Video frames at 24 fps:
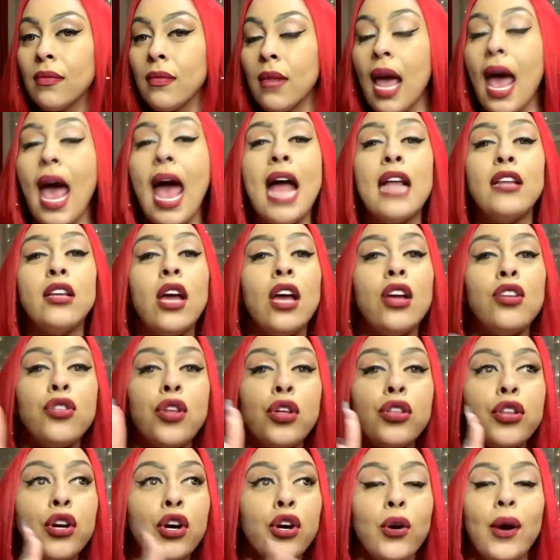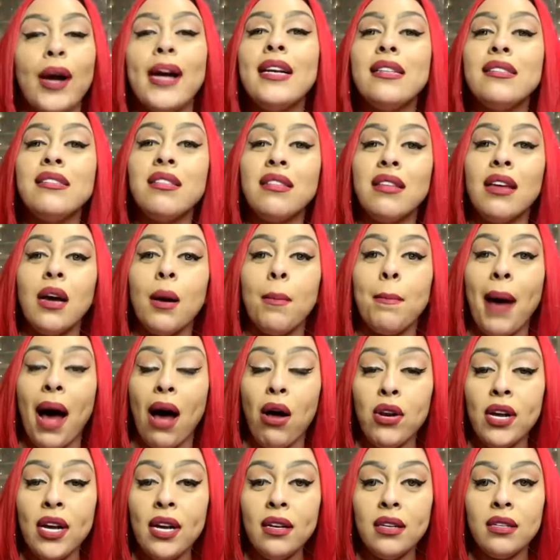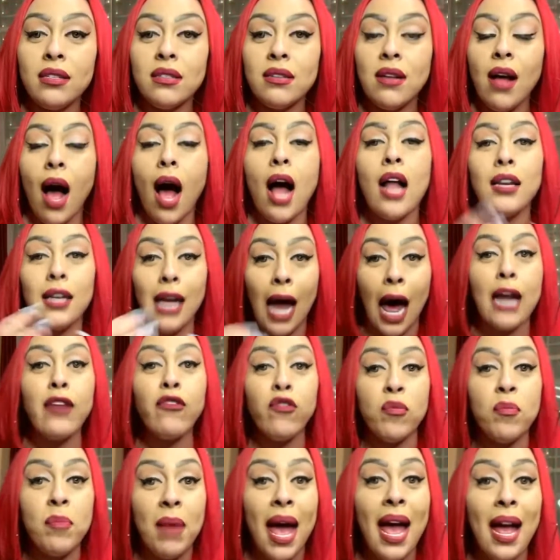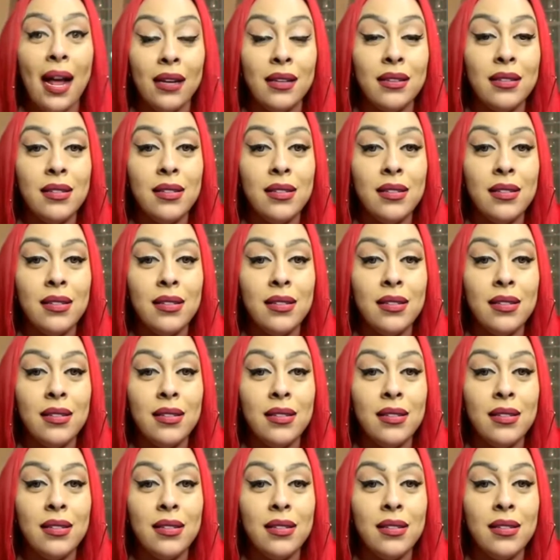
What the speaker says: And the crazy thing about it, a lot of men,